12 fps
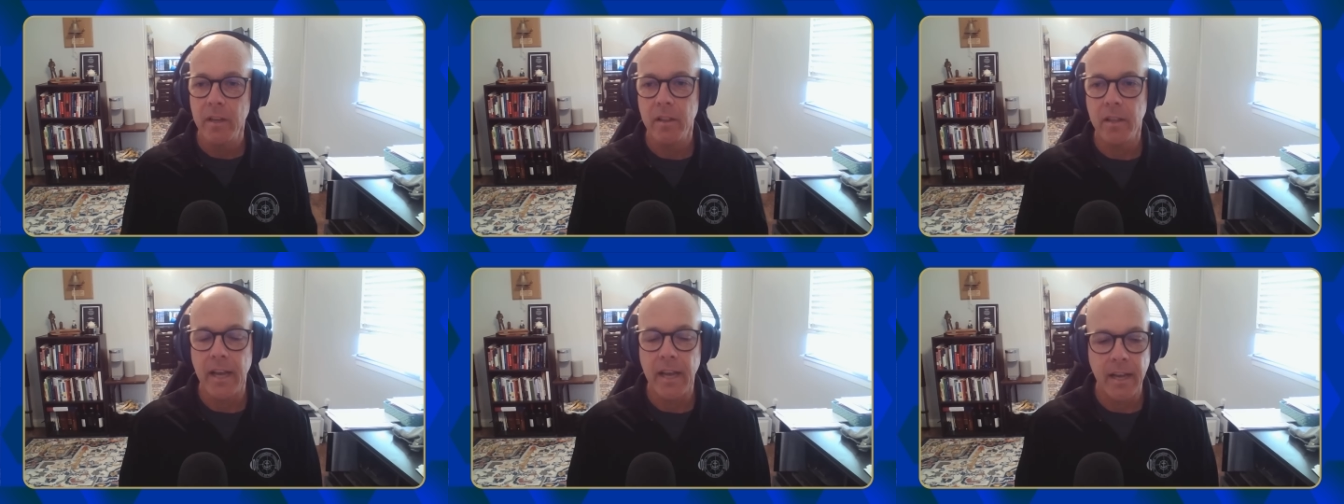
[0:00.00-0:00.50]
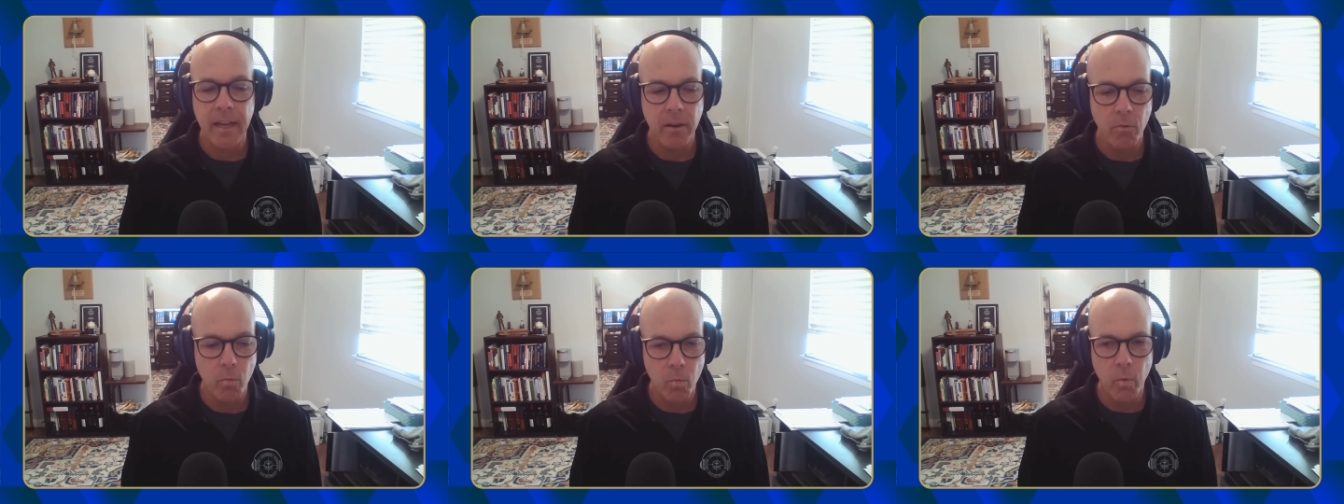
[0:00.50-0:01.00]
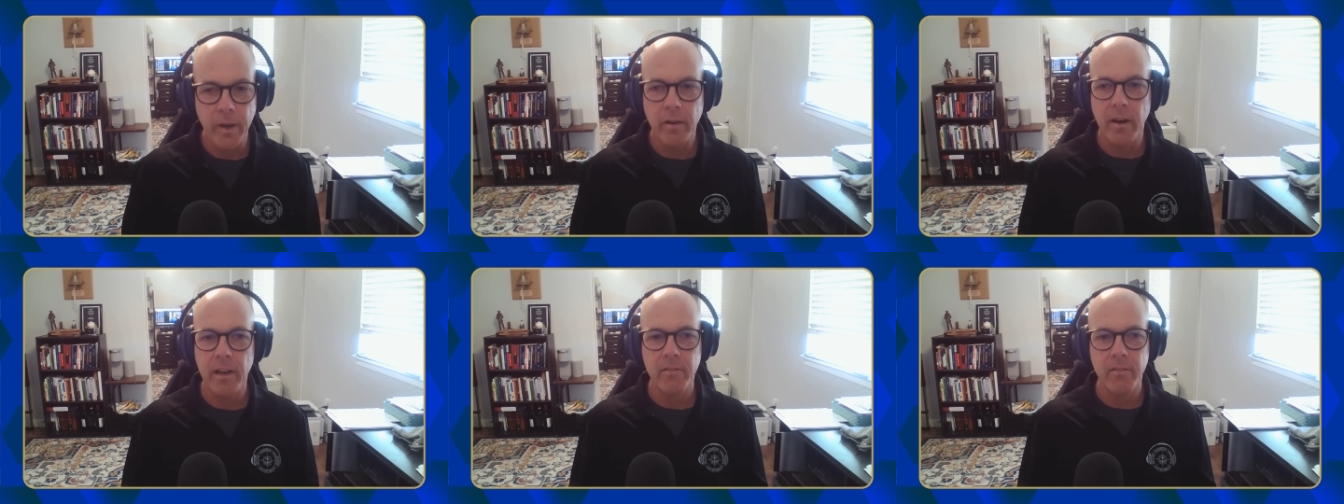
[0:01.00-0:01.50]
that
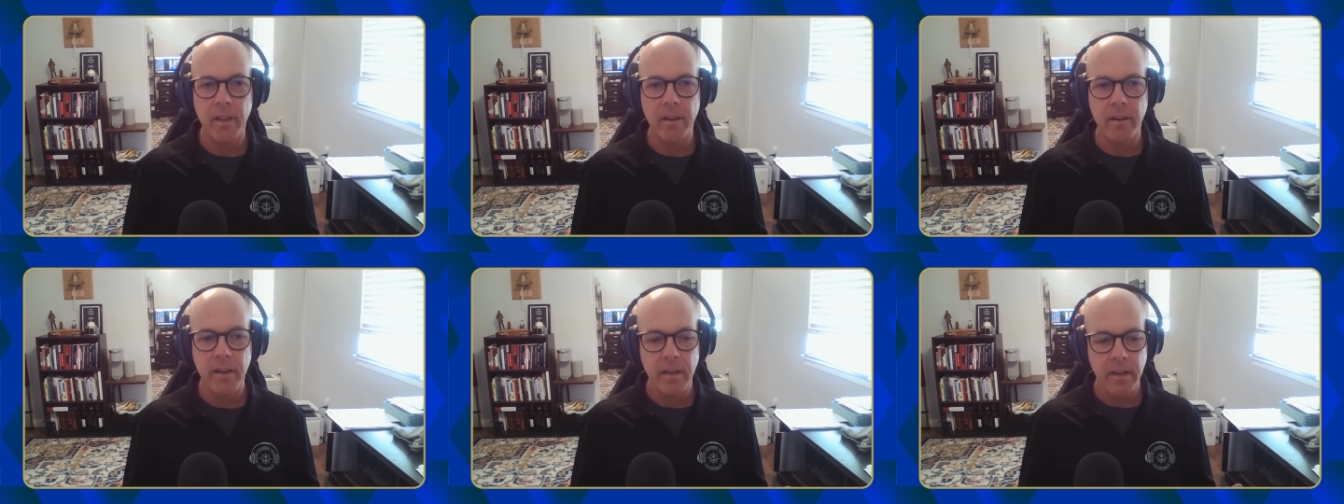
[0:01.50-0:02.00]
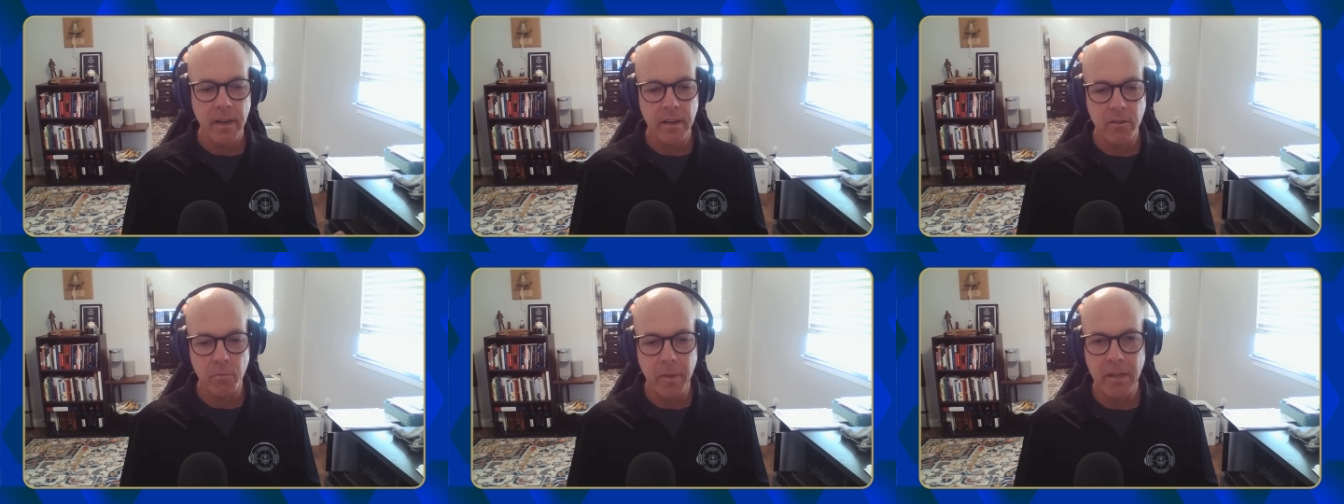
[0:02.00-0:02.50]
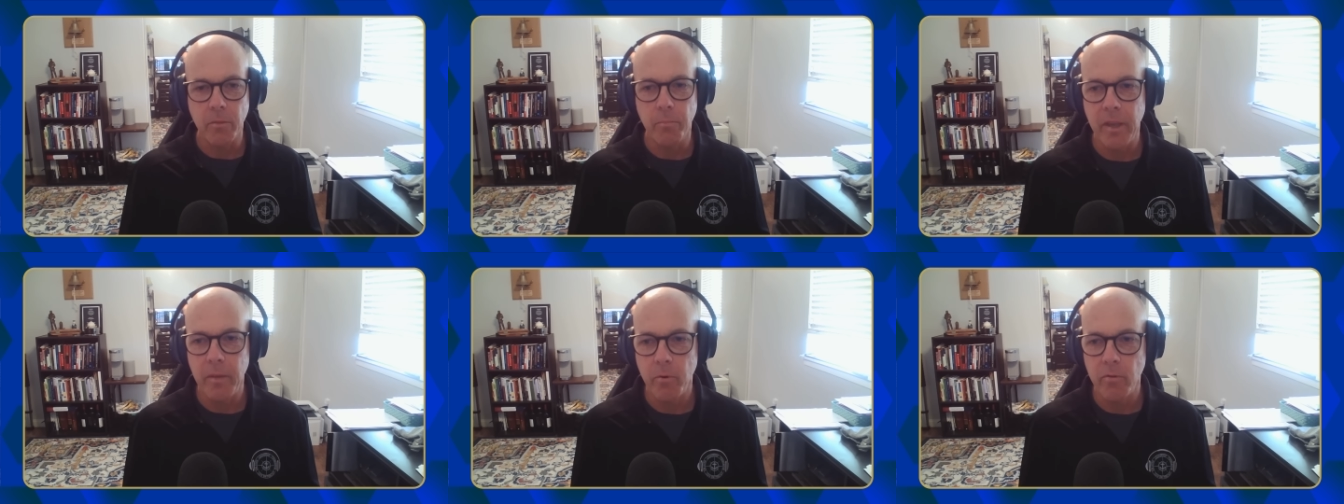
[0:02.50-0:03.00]
realize that it's about the
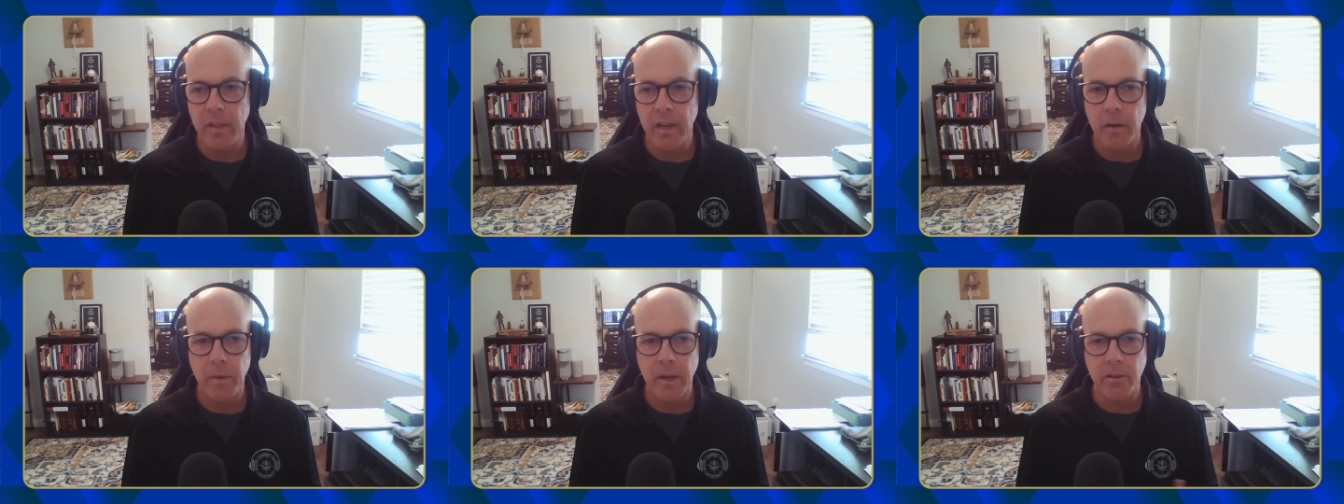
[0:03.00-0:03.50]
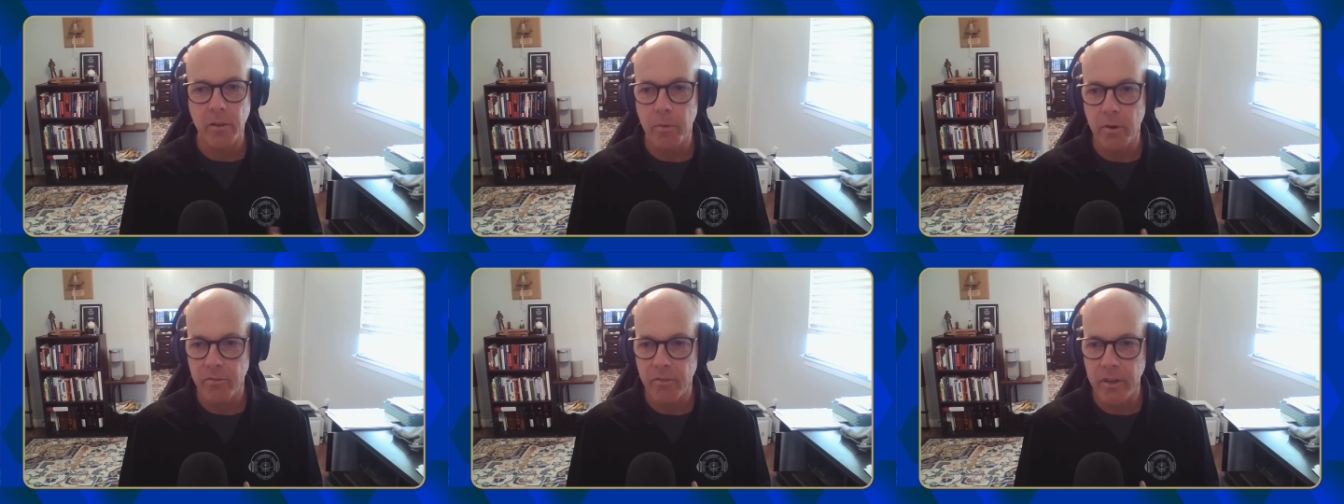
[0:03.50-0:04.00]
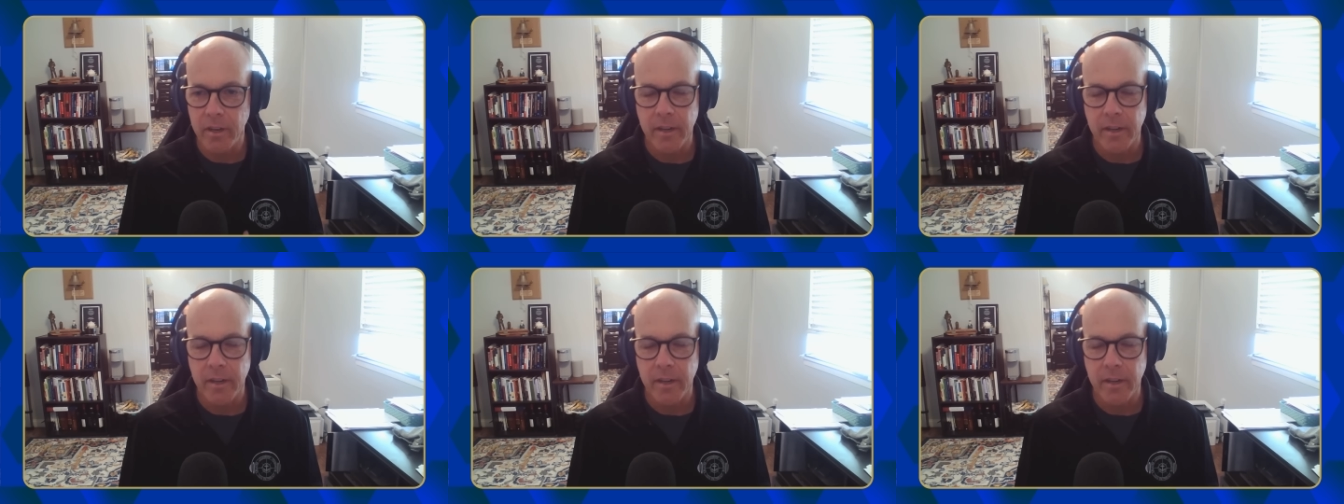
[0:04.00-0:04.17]
people, not about the person.